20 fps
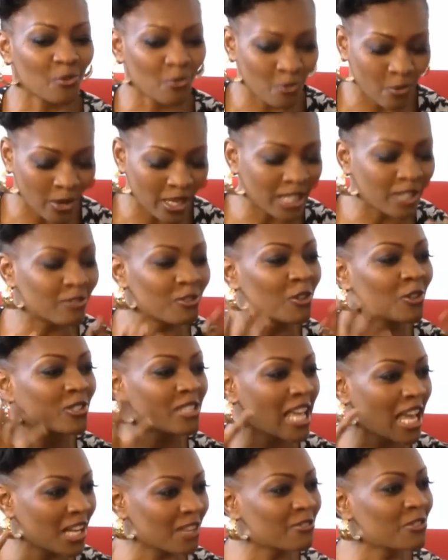what
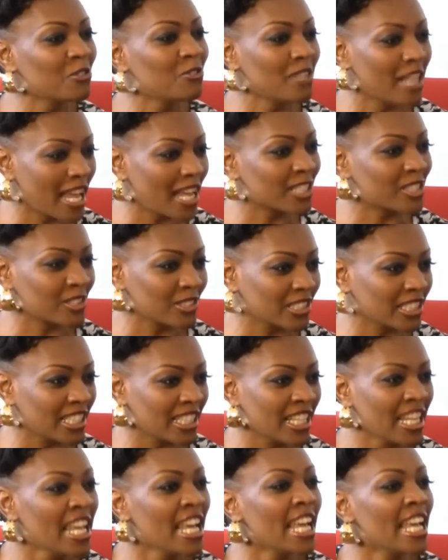grows out of you
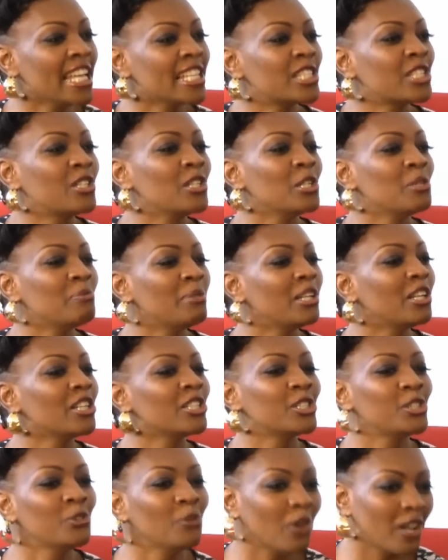naturally. It's good
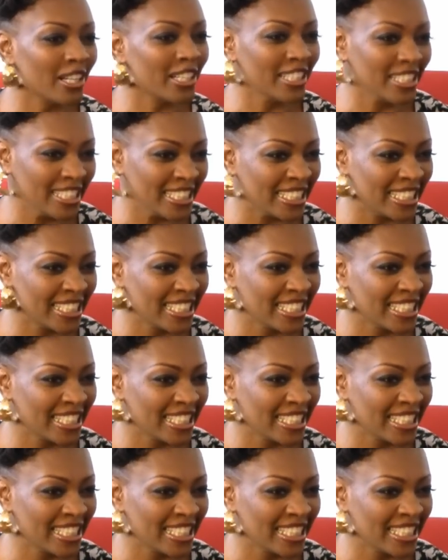because you are good.